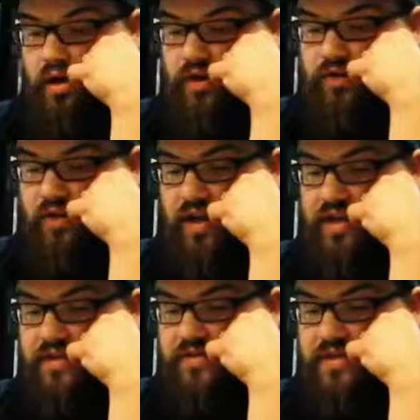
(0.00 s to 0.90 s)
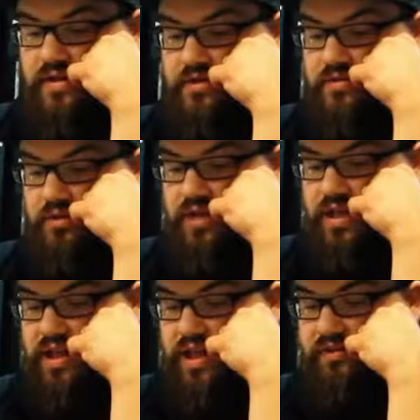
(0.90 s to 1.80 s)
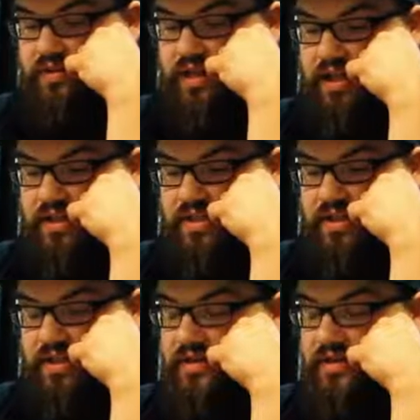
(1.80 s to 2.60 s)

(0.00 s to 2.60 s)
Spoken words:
So that gives Seeker of the Way lifelink until